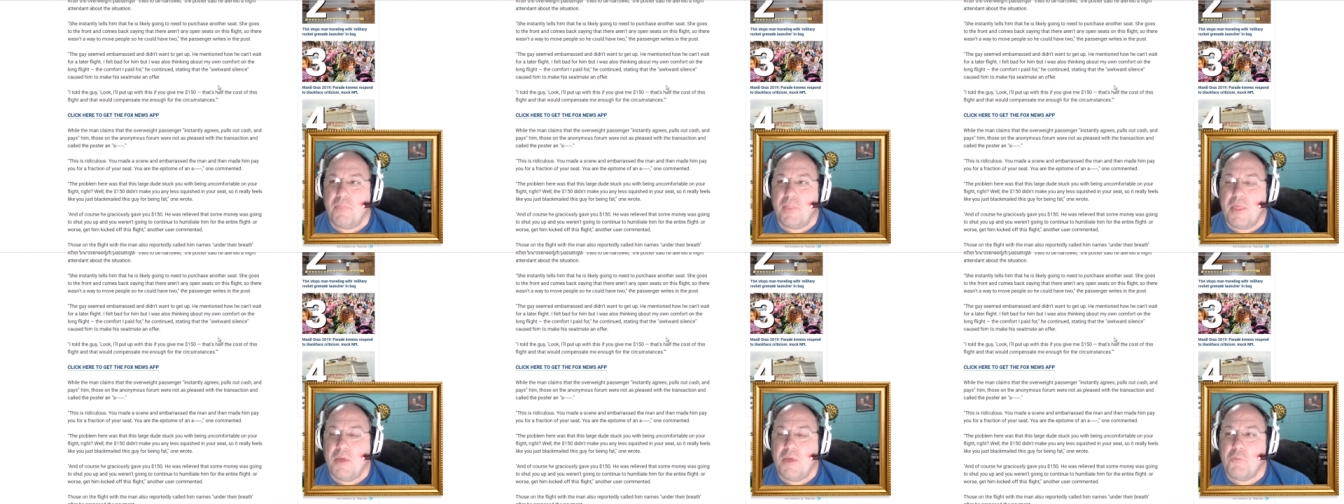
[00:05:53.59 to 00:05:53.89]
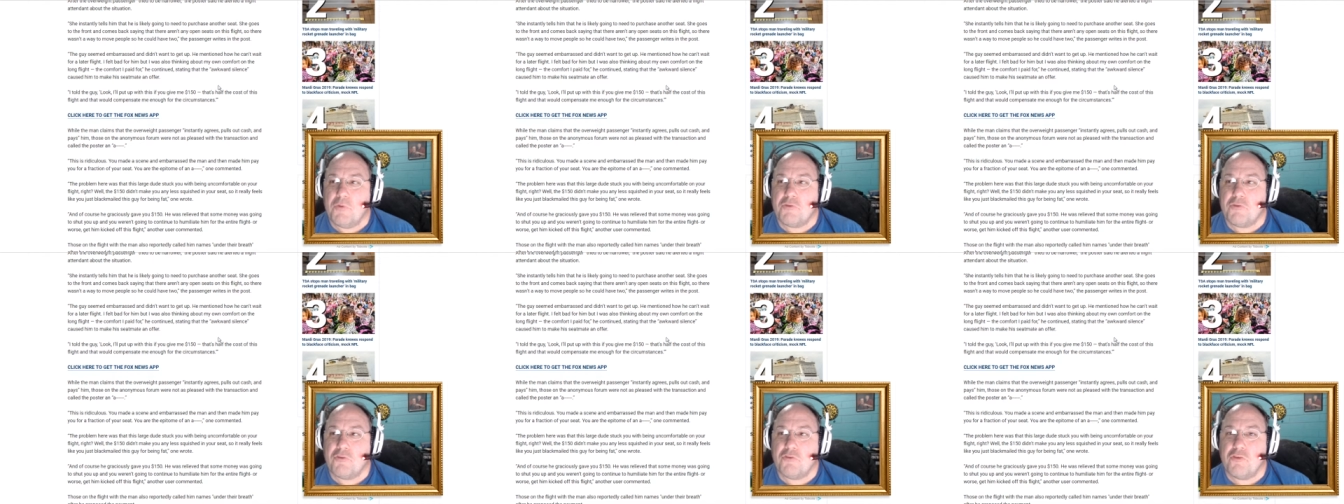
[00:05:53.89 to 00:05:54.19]
it
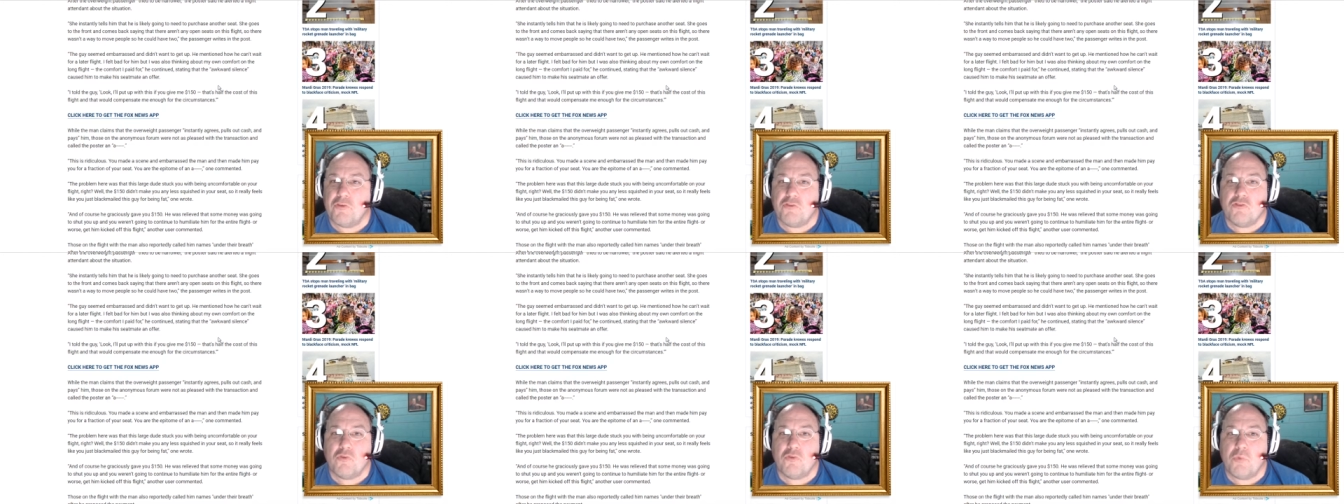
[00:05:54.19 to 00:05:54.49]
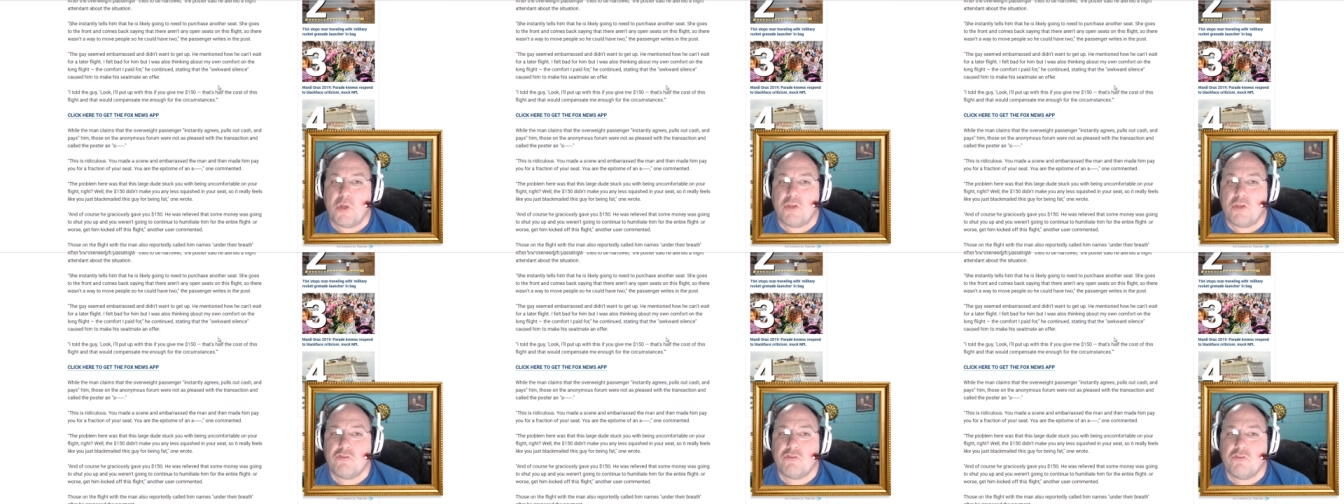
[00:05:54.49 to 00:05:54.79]
was a
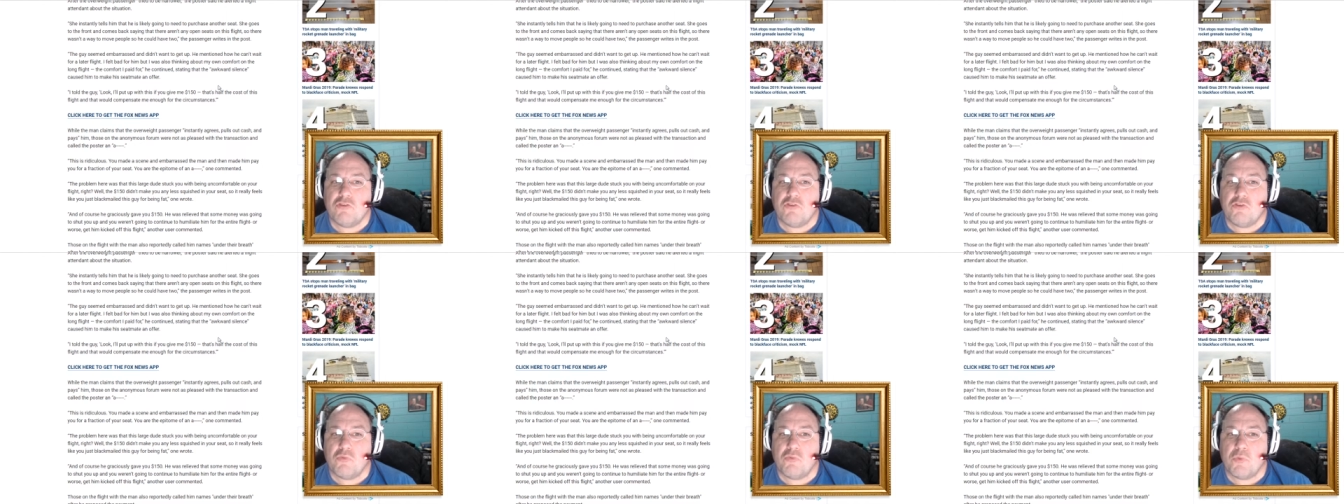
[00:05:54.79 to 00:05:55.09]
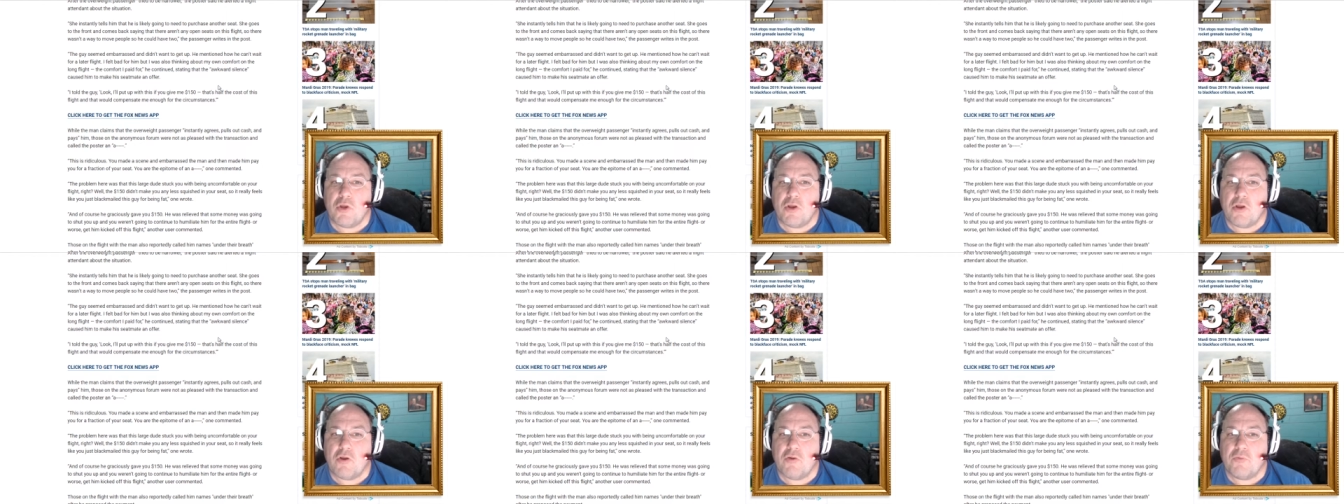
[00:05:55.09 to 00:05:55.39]
situation to
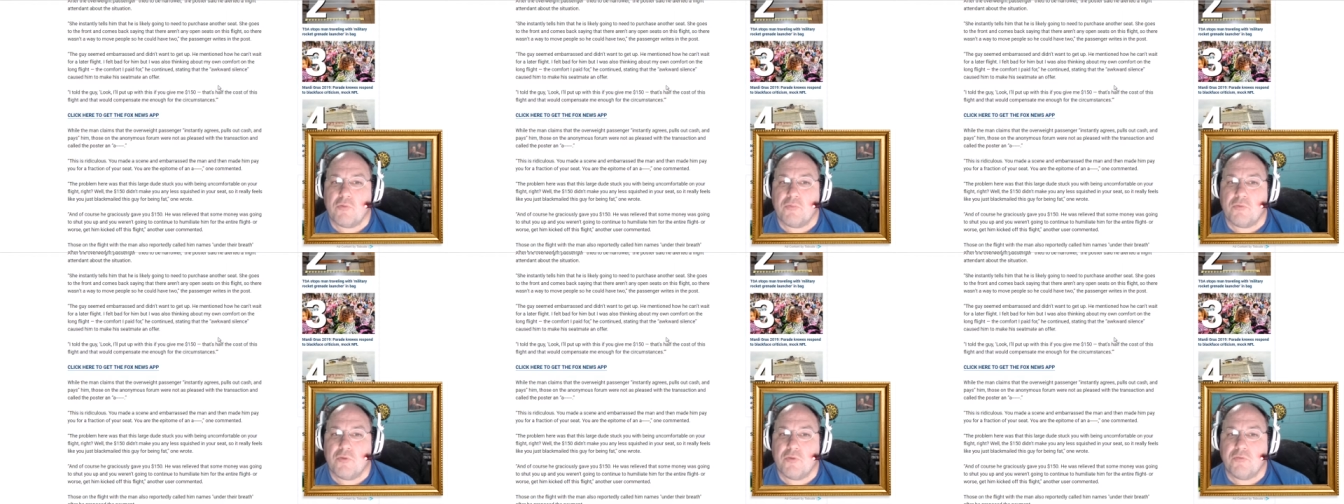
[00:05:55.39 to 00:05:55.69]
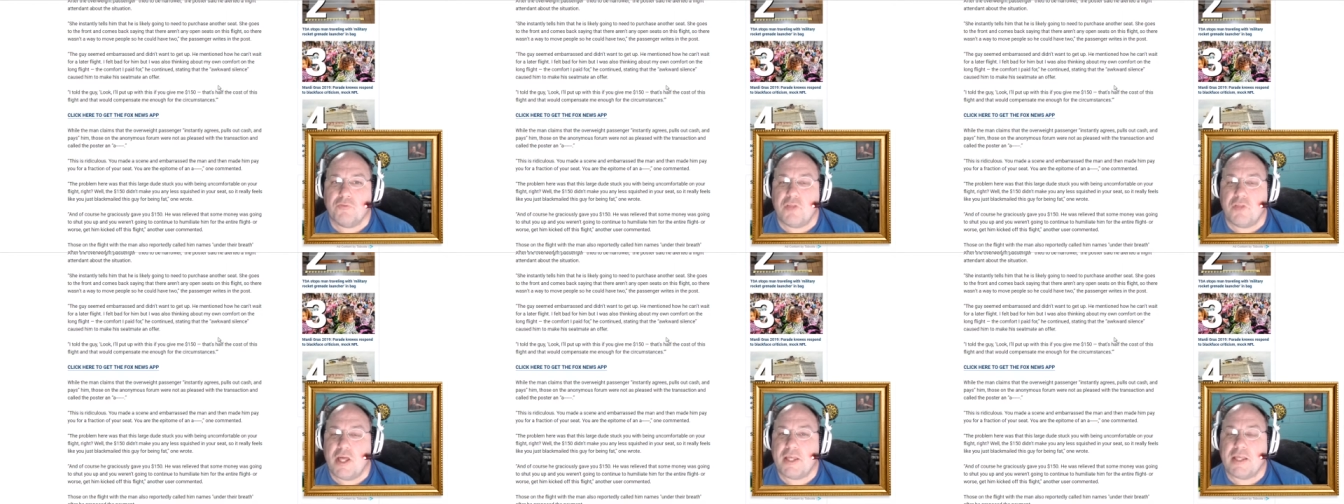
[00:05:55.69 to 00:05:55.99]
where the
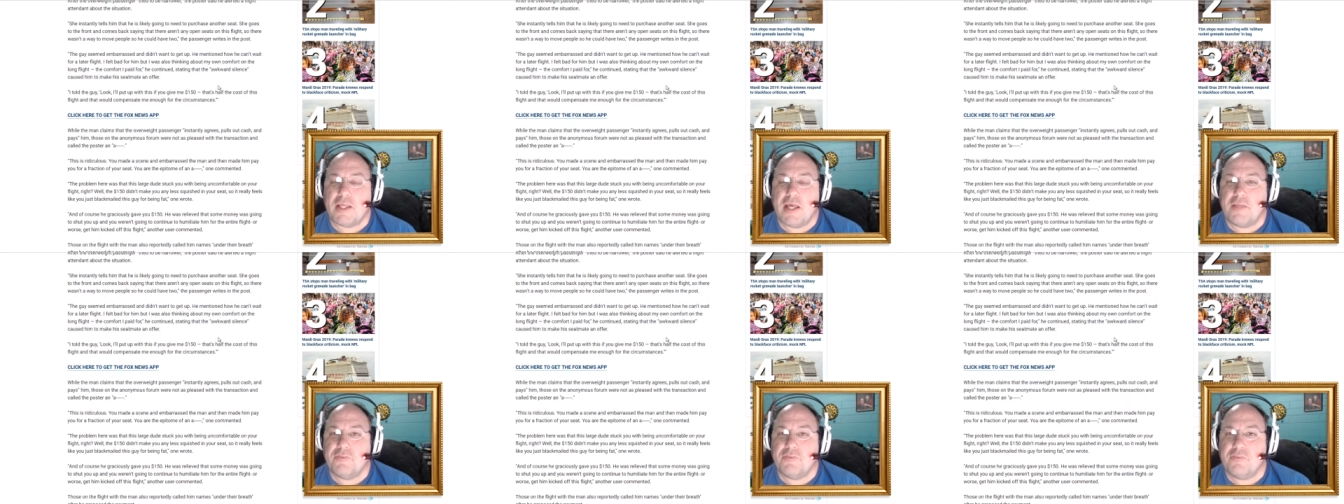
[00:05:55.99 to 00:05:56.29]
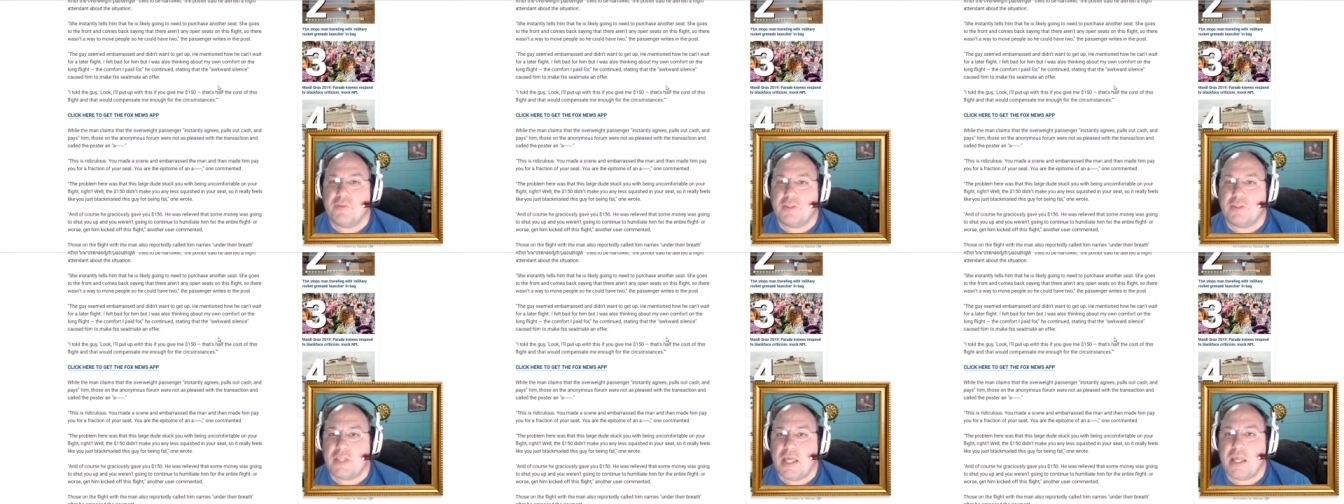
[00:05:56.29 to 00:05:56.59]
flight got
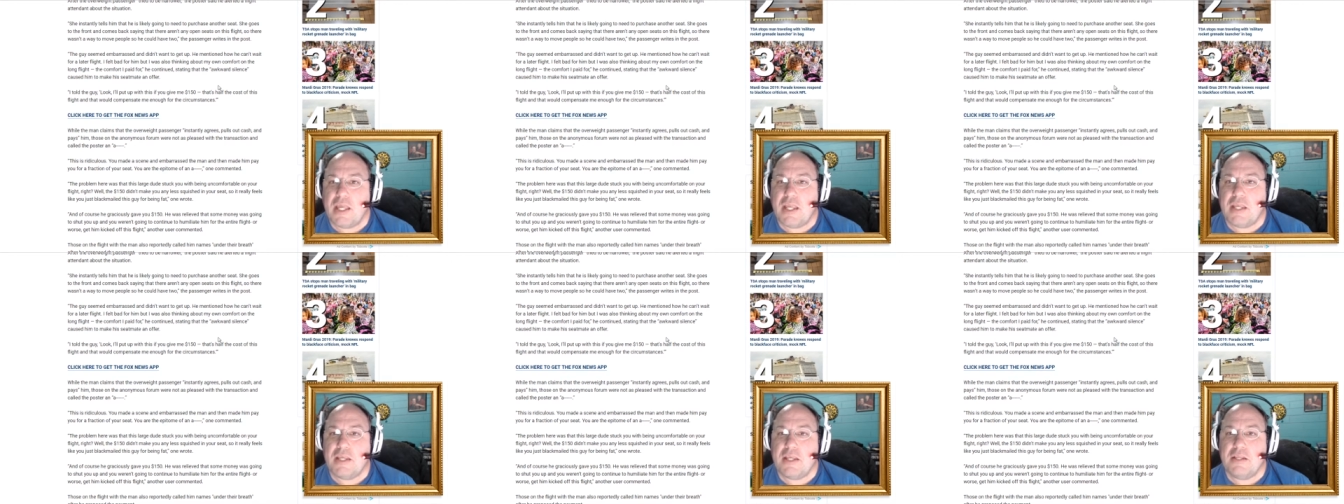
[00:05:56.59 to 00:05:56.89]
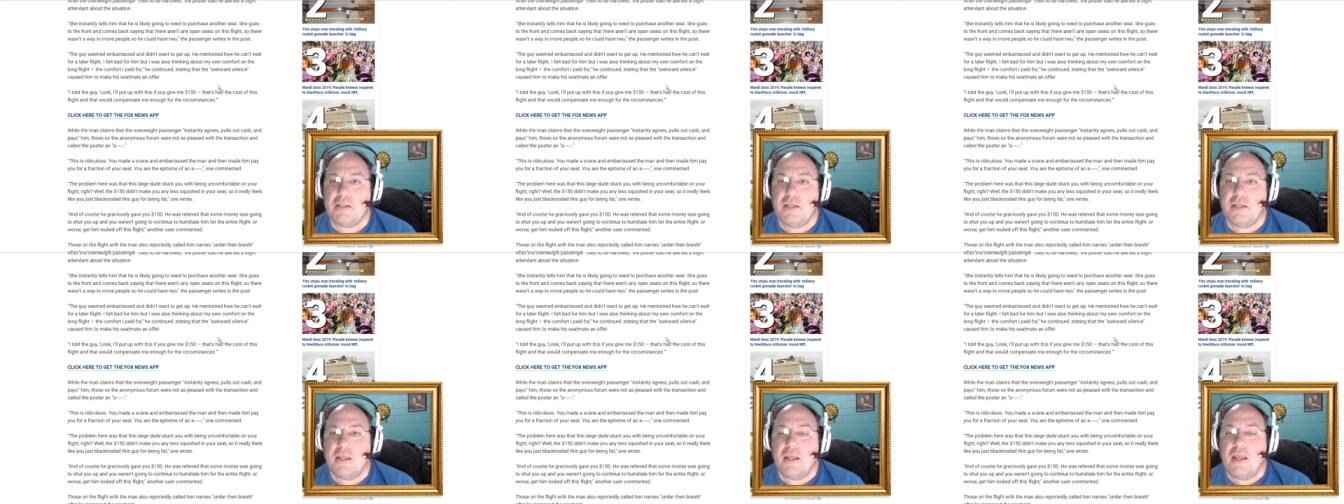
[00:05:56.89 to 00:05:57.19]

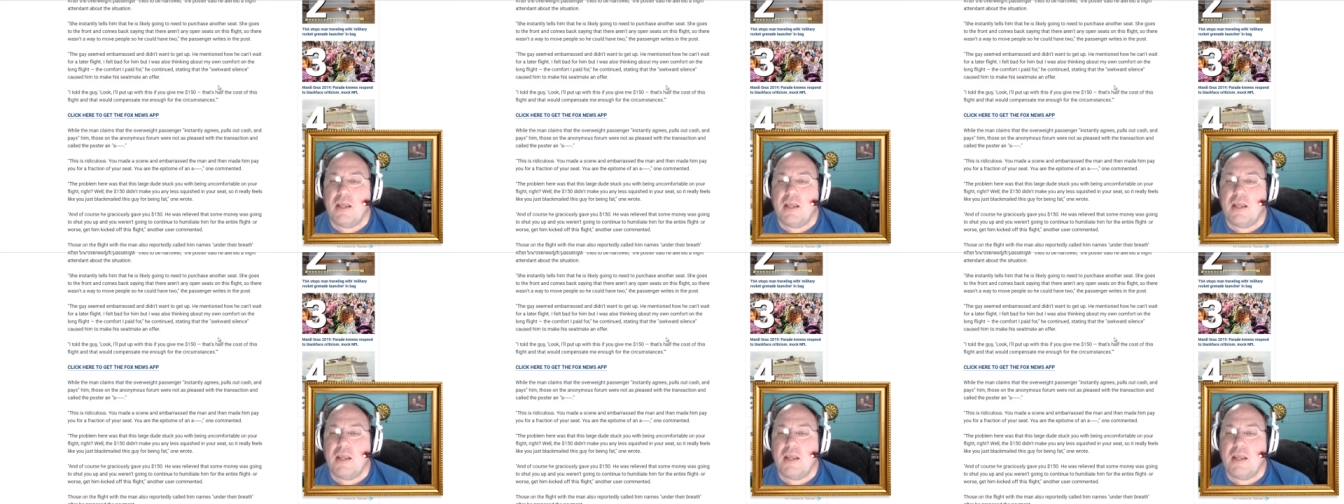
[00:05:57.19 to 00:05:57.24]
delayed.